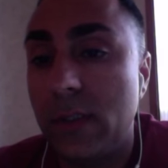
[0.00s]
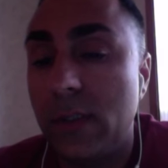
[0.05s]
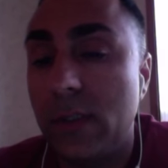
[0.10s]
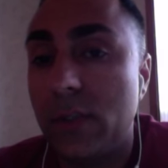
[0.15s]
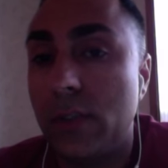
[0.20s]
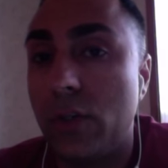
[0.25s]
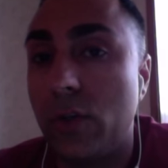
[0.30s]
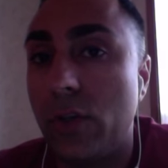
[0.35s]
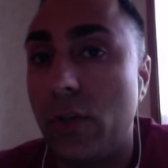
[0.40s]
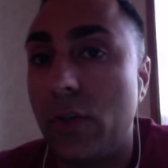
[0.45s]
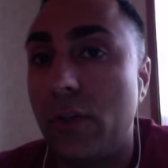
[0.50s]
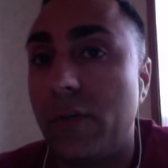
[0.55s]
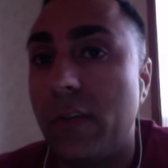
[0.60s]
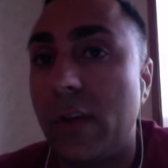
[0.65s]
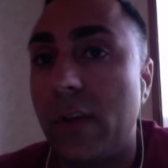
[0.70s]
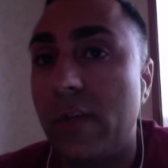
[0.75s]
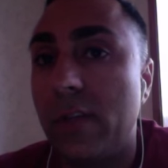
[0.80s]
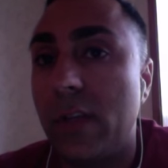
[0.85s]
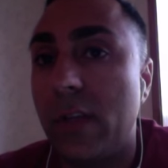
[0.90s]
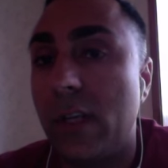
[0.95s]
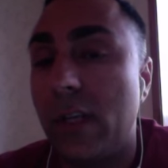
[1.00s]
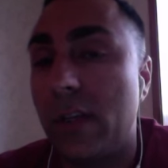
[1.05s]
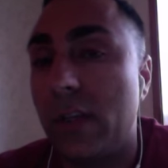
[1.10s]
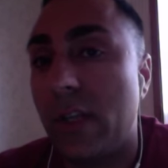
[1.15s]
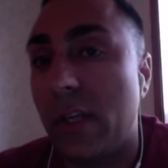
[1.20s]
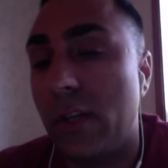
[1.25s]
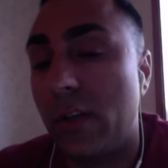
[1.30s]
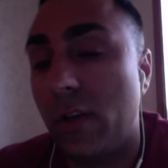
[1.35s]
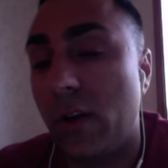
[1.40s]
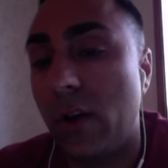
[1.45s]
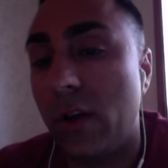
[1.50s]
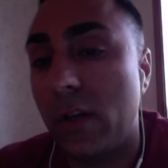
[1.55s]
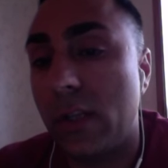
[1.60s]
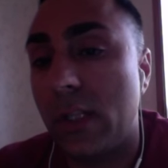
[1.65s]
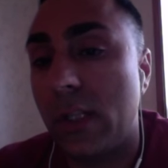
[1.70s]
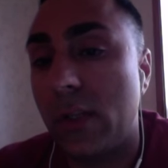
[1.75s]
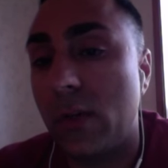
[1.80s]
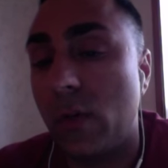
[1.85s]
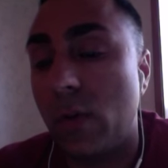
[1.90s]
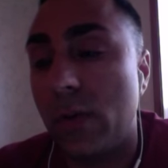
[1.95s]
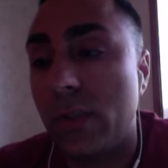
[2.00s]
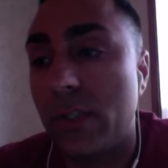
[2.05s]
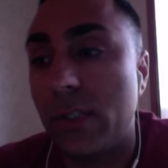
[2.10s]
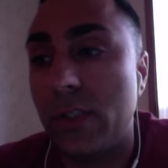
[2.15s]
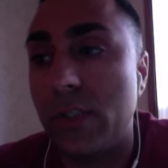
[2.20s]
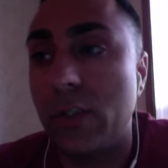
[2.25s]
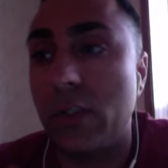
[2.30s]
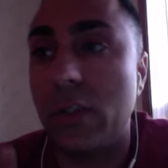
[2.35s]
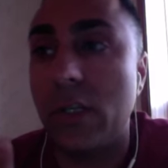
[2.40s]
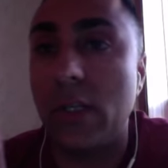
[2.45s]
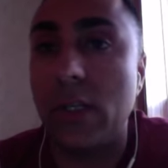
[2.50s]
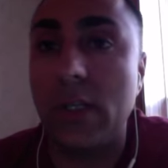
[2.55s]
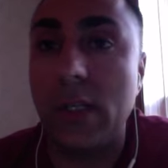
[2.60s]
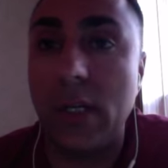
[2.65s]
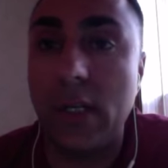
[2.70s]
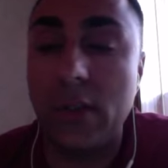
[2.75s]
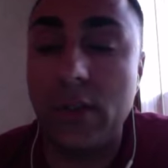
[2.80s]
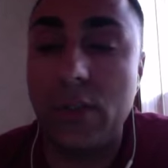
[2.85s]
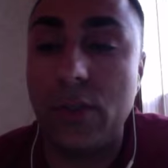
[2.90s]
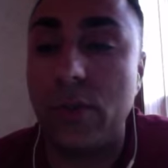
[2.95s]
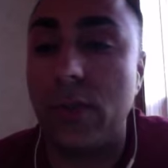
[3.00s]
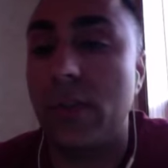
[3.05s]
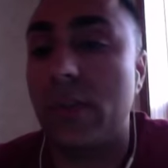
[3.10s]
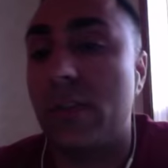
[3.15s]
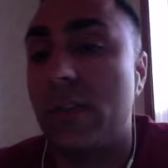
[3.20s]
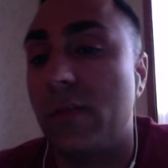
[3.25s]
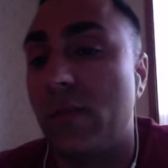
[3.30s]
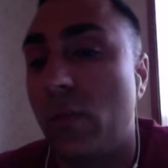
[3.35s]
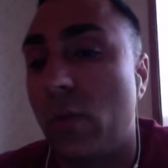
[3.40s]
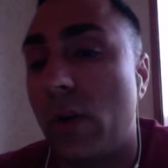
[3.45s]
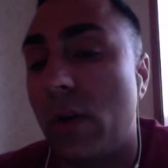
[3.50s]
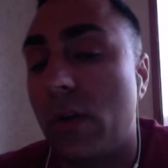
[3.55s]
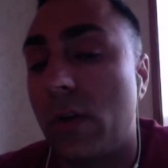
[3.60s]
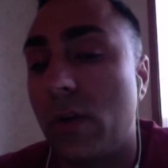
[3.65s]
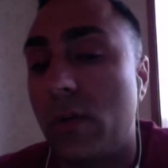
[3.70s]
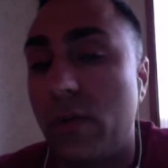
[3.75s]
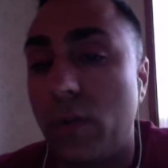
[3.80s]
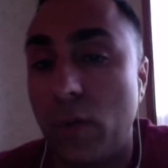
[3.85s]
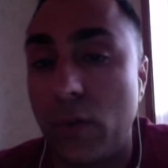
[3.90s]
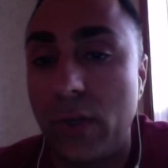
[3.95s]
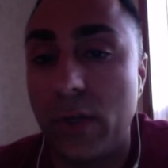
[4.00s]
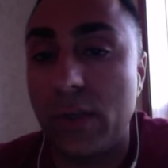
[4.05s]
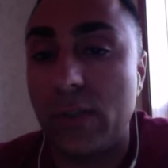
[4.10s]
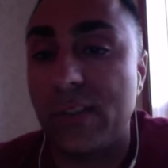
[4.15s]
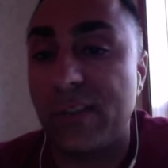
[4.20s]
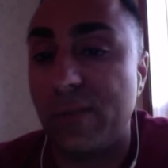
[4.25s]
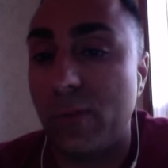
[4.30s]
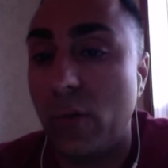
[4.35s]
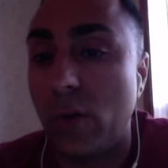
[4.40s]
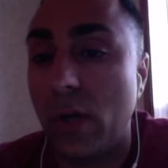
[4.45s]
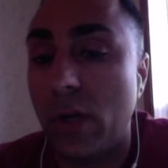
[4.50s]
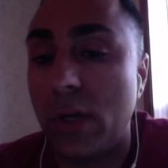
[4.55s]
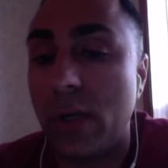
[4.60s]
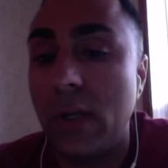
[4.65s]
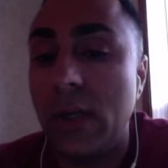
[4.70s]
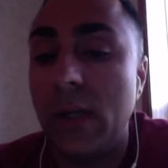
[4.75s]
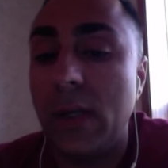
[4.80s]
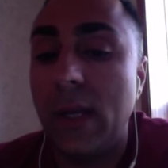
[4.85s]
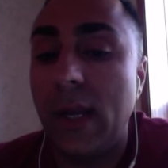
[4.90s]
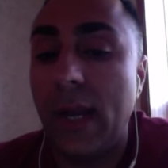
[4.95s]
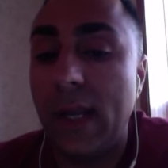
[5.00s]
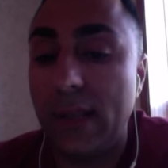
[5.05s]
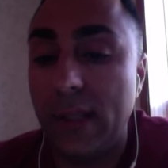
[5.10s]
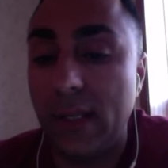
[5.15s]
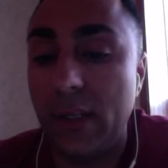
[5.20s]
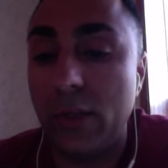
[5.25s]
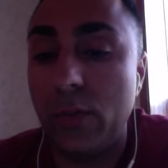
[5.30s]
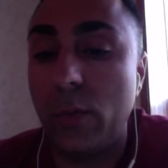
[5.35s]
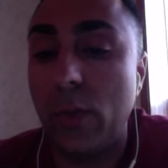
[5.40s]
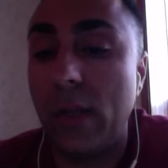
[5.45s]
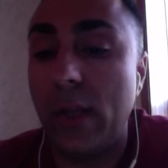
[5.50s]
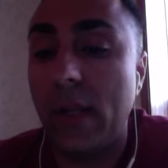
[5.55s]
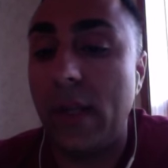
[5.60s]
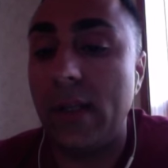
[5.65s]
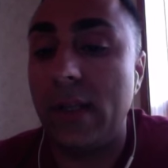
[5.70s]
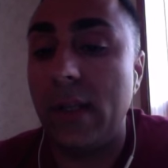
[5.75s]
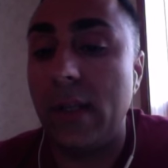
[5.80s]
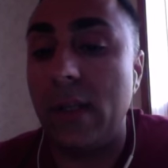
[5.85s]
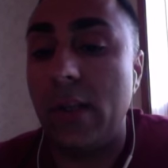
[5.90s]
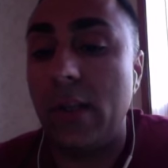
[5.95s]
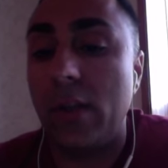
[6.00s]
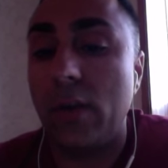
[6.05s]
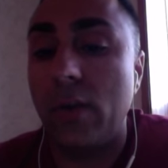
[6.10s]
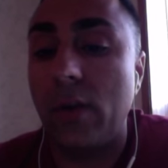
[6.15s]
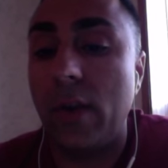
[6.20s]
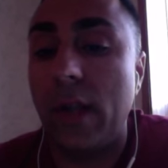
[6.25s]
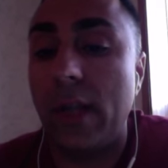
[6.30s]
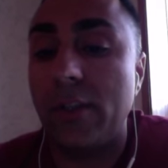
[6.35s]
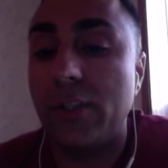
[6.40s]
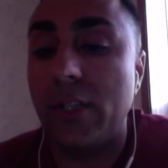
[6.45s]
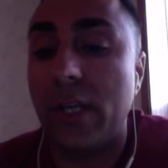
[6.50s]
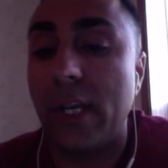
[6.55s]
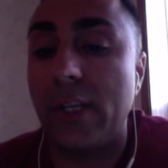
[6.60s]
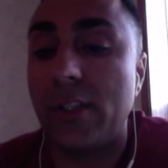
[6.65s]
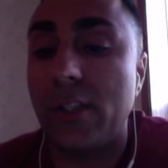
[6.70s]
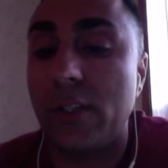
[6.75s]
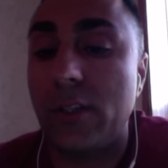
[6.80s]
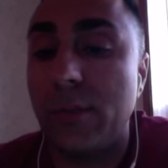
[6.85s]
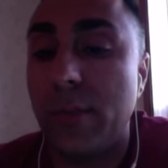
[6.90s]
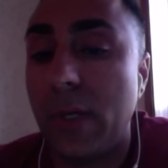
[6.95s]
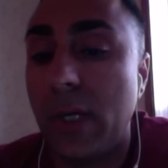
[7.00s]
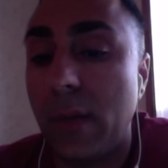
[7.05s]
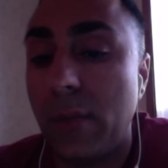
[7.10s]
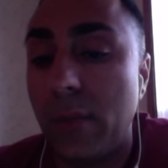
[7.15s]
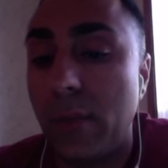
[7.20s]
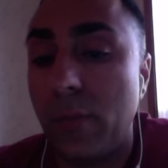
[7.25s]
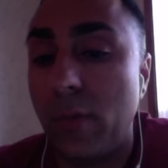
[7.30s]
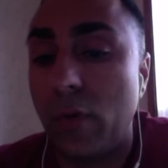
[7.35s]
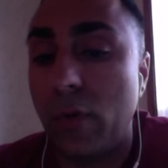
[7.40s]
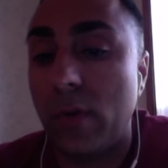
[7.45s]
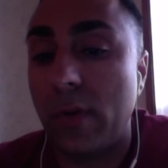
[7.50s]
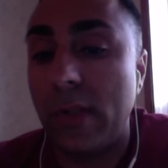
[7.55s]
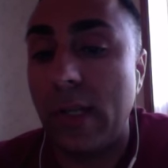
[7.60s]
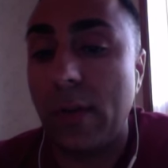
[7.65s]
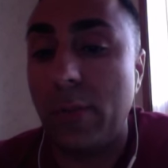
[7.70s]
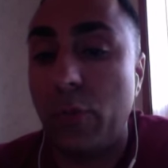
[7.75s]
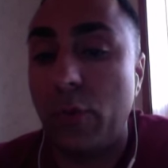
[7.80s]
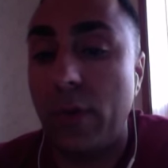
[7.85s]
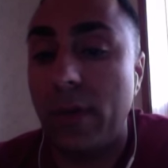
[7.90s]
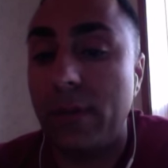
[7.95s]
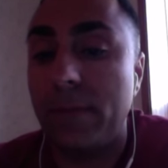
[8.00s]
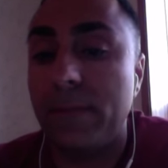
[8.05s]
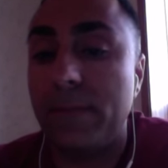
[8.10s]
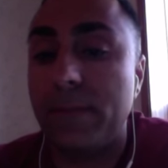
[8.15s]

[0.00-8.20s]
So you could have done your articling courses, you could have done 2 years of work or 4 years of work, and then you went and did your education to become a broker at that point.